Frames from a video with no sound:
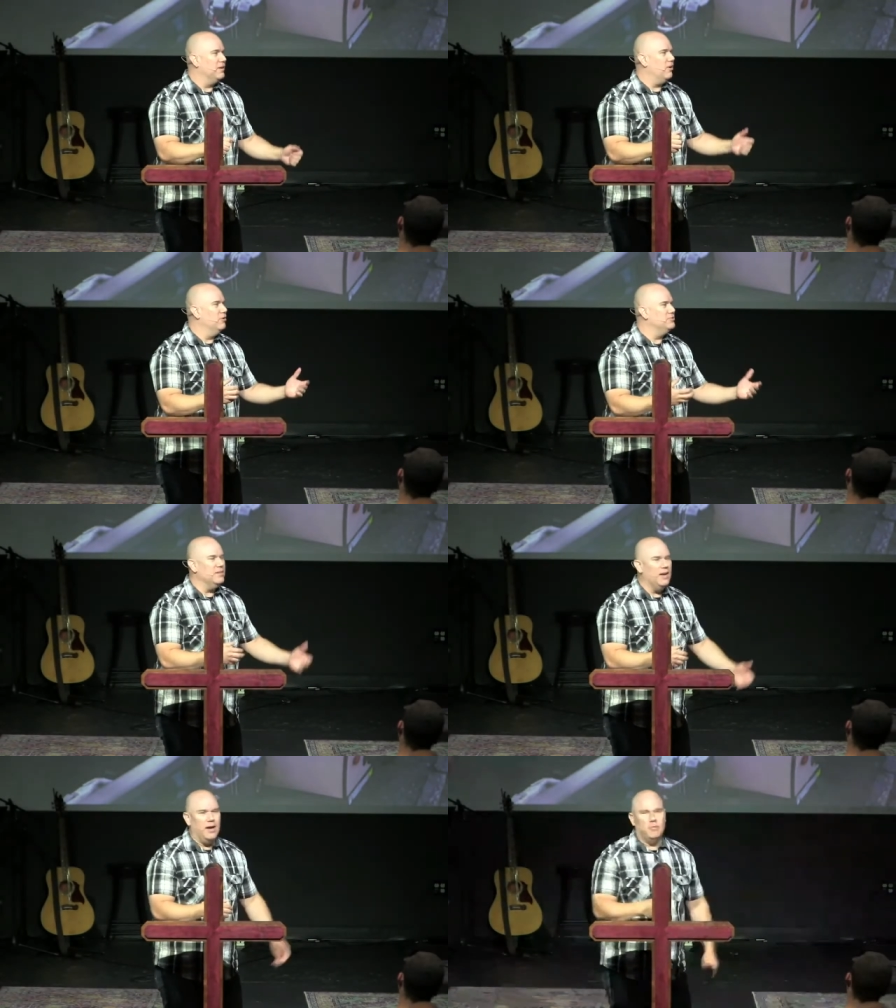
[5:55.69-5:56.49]
And it closed
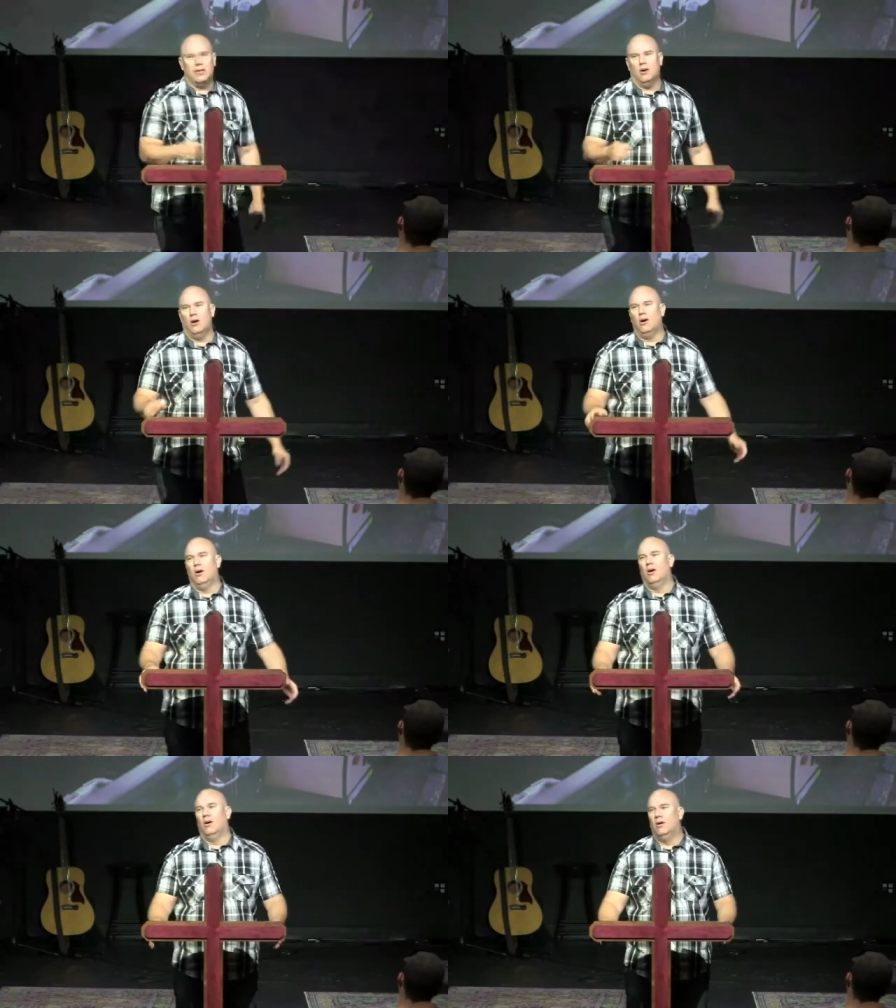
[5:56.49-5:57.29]
at 9. I'm like,
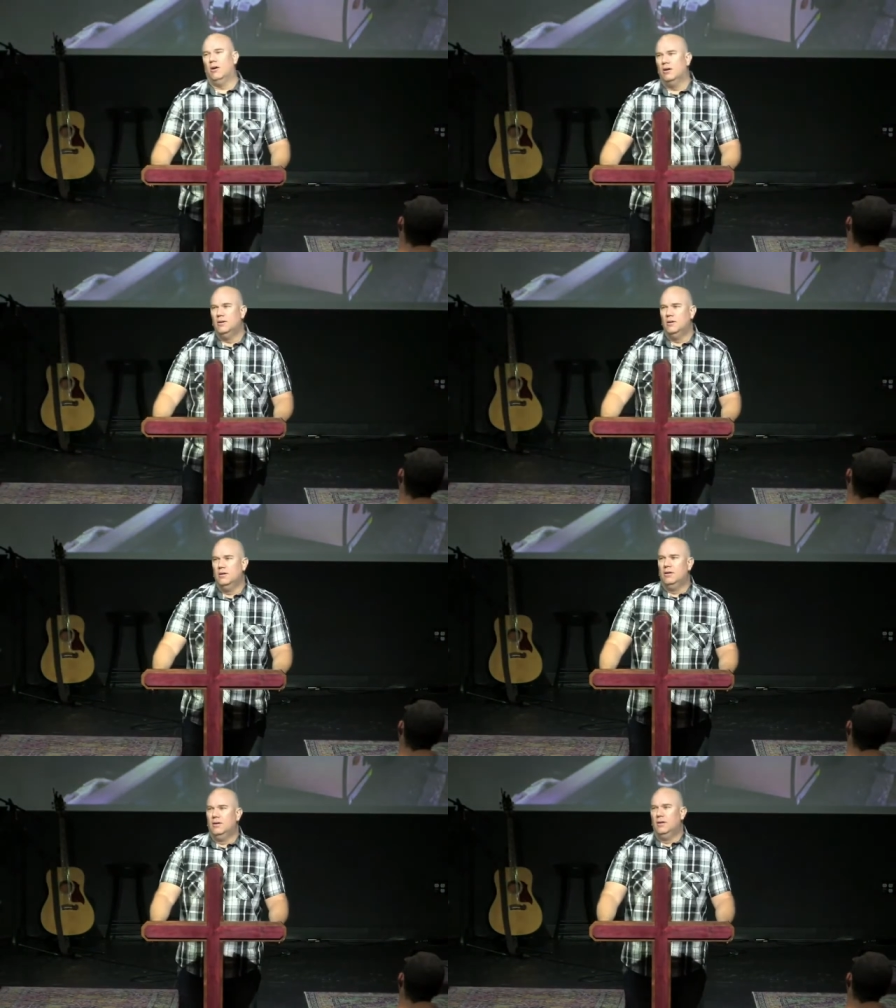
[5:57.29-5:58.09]
oh,
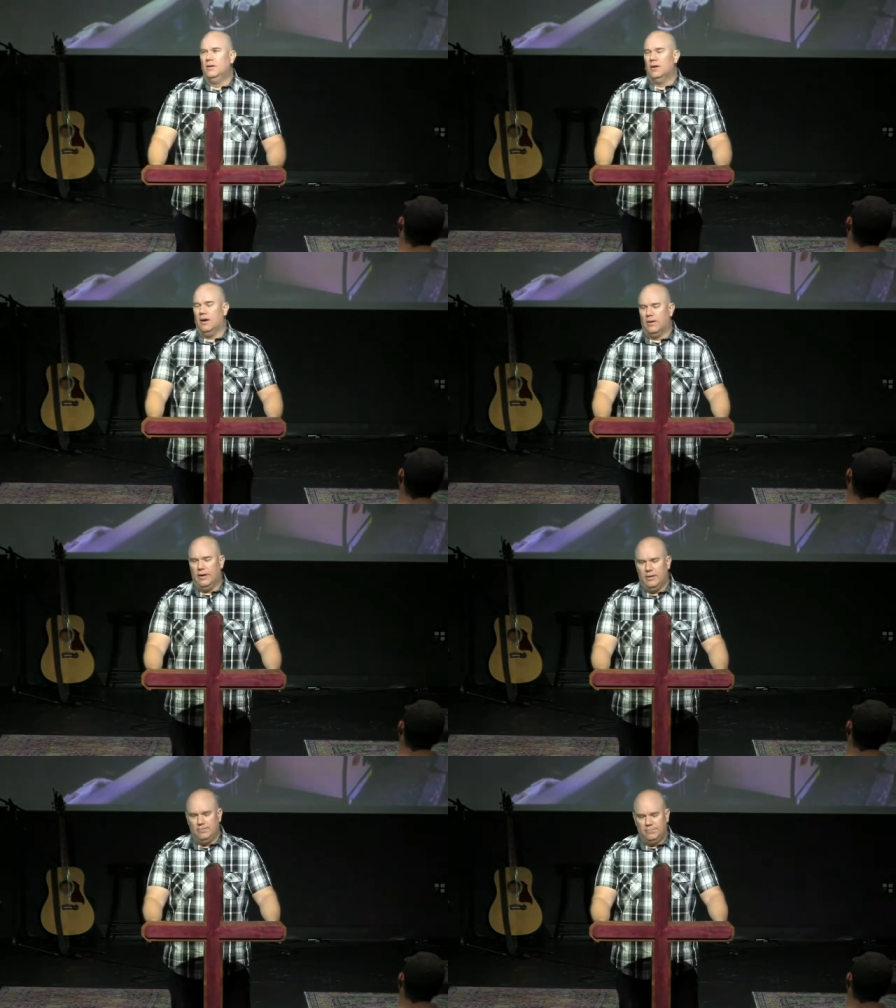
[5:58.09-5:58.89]
all right.
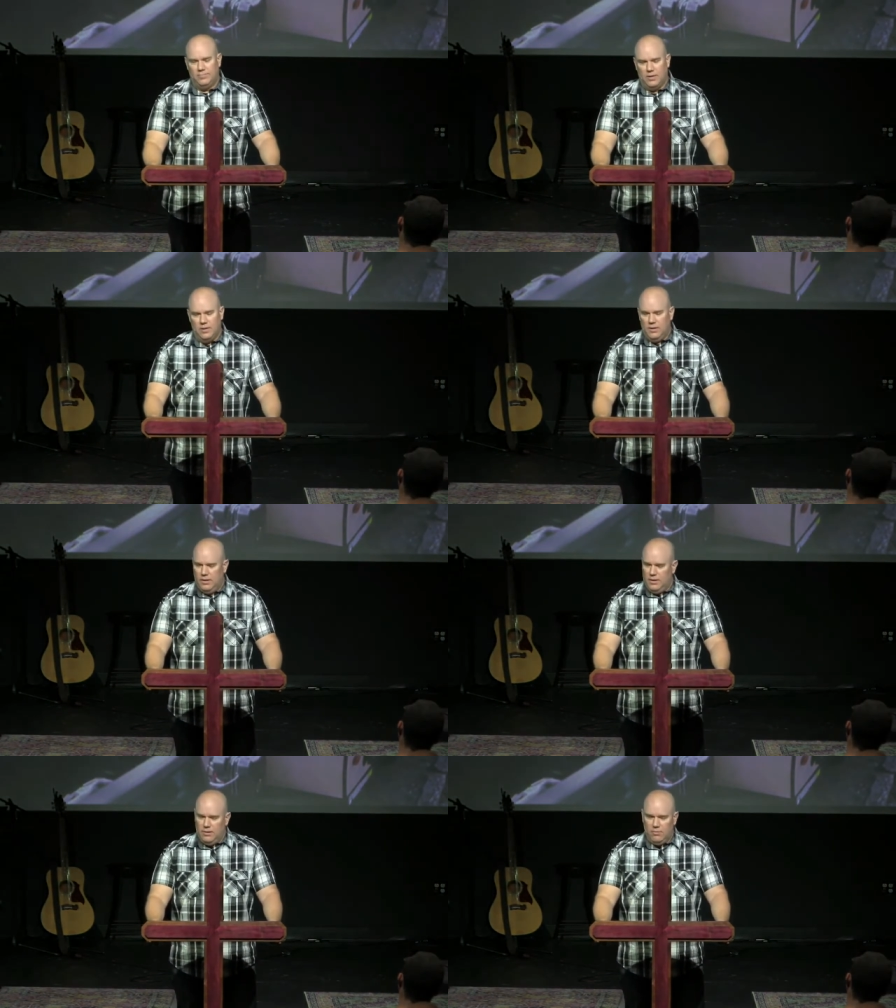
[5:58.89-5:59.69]

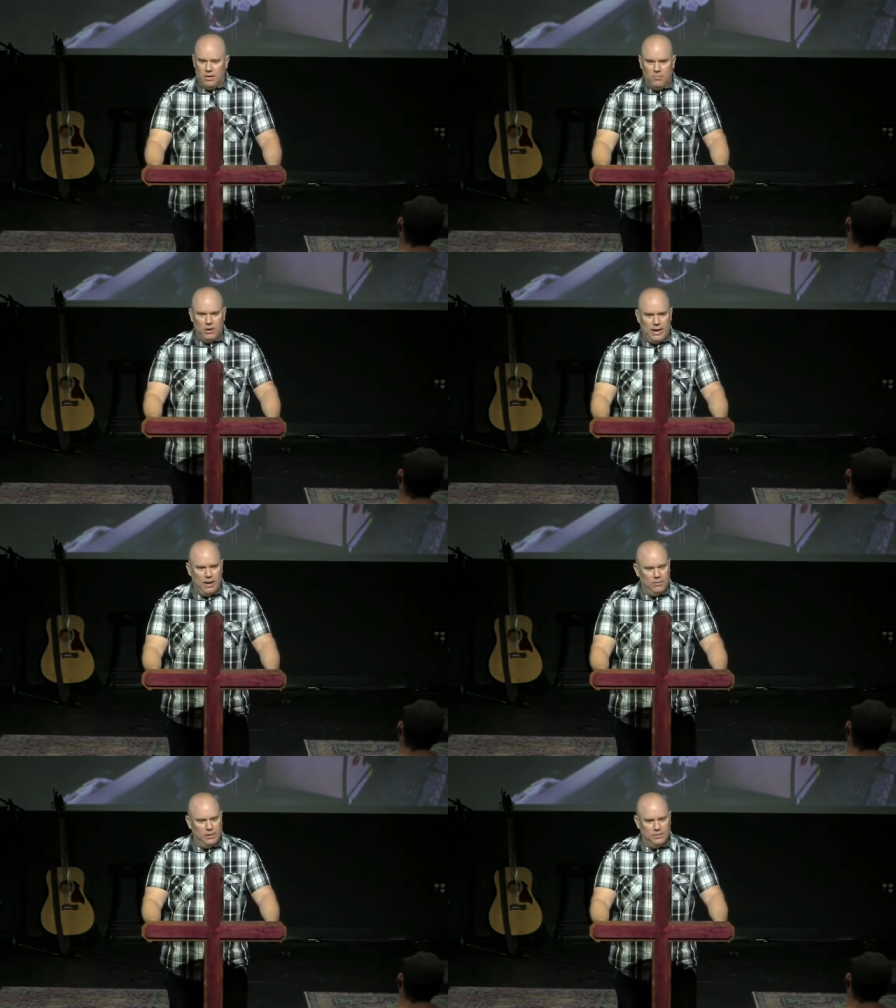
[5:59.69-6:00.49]
Well, come on
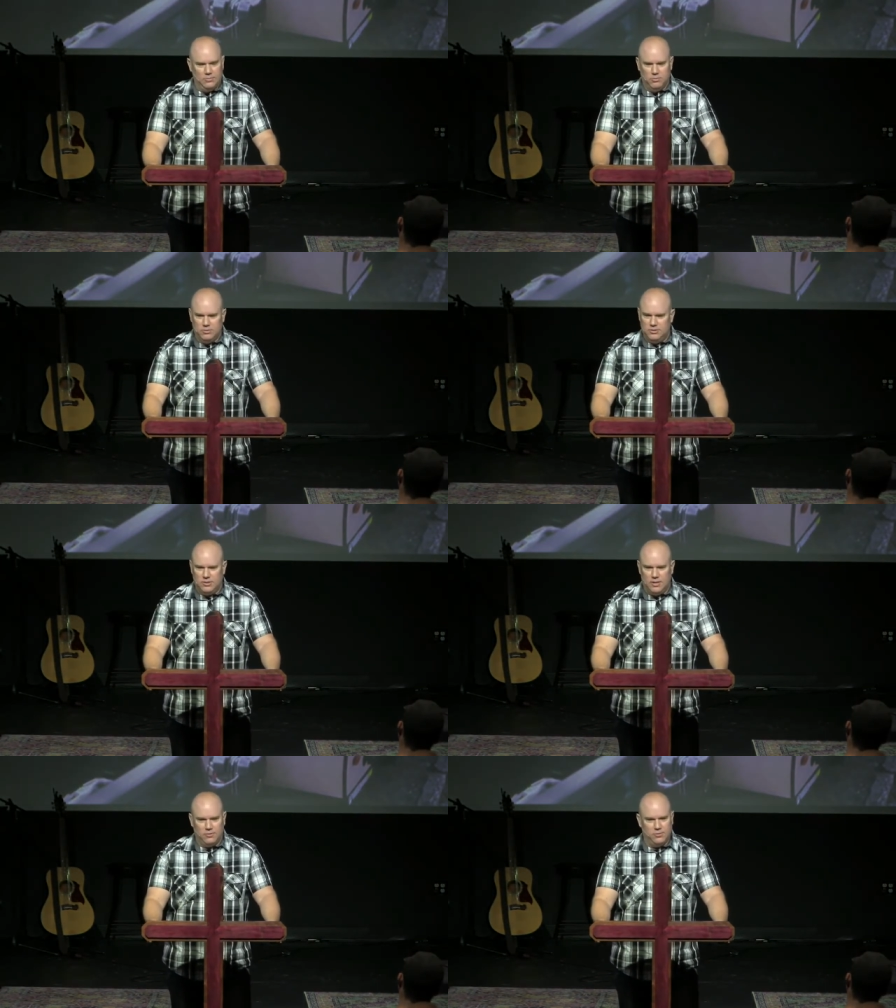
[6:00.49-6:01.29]
out. We'll
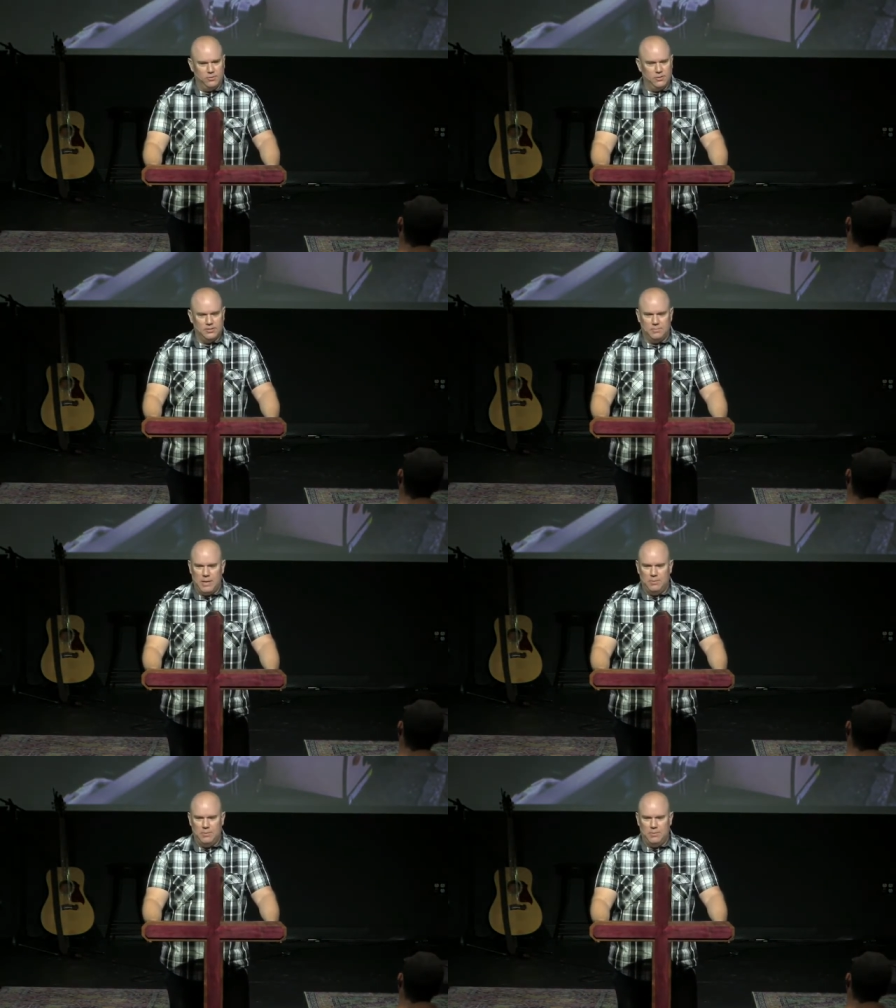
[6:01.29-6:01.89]
just suffer through this.